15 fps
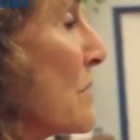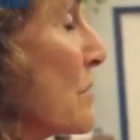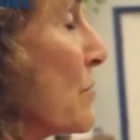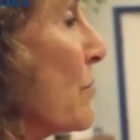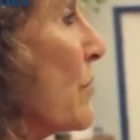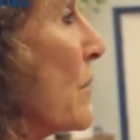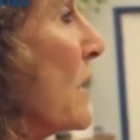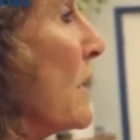
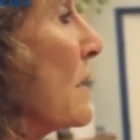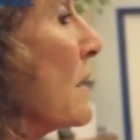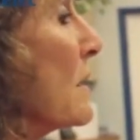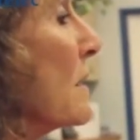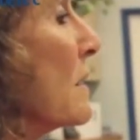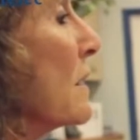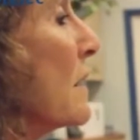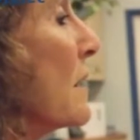It's good for
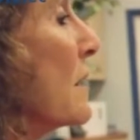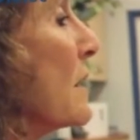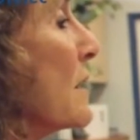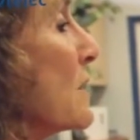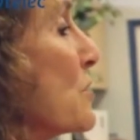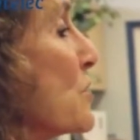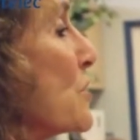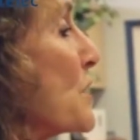people
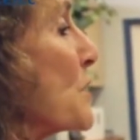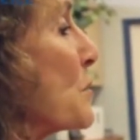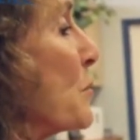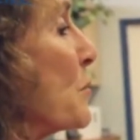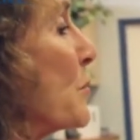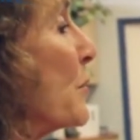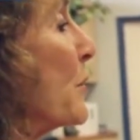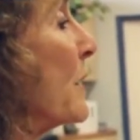that are
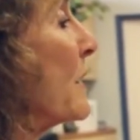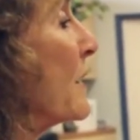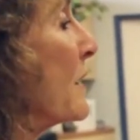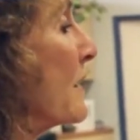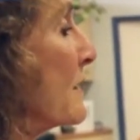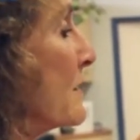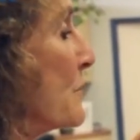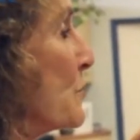in a
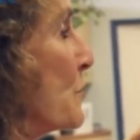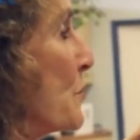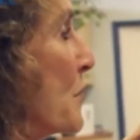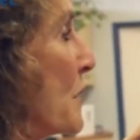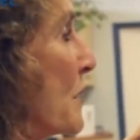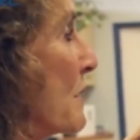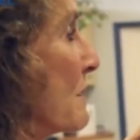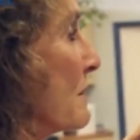wheelchair,
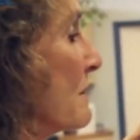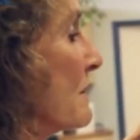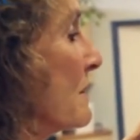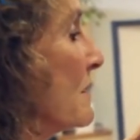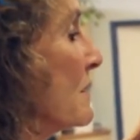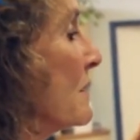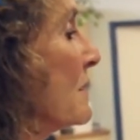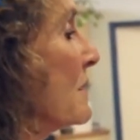
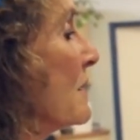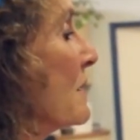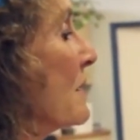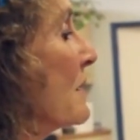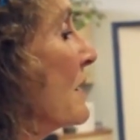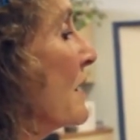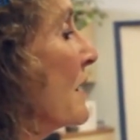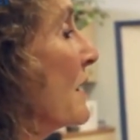if
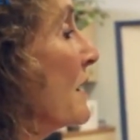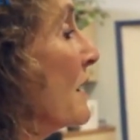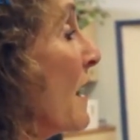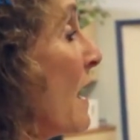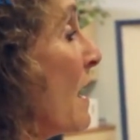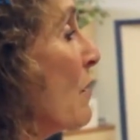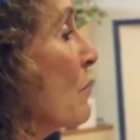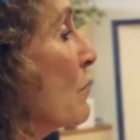they are
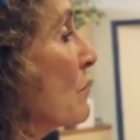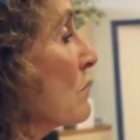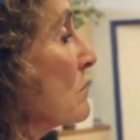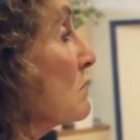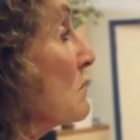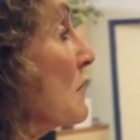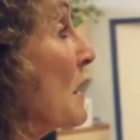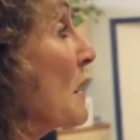
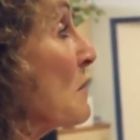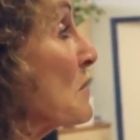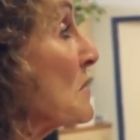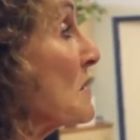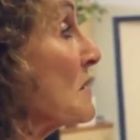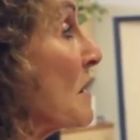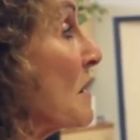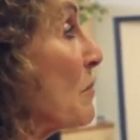nearsighted
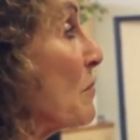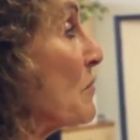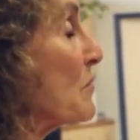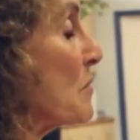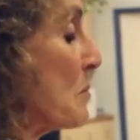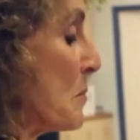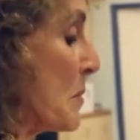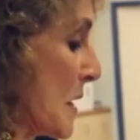
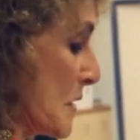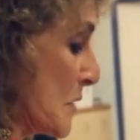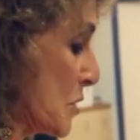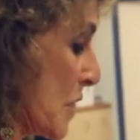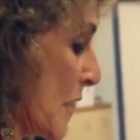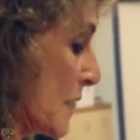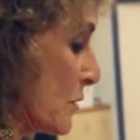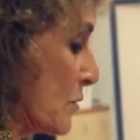and
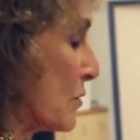cannot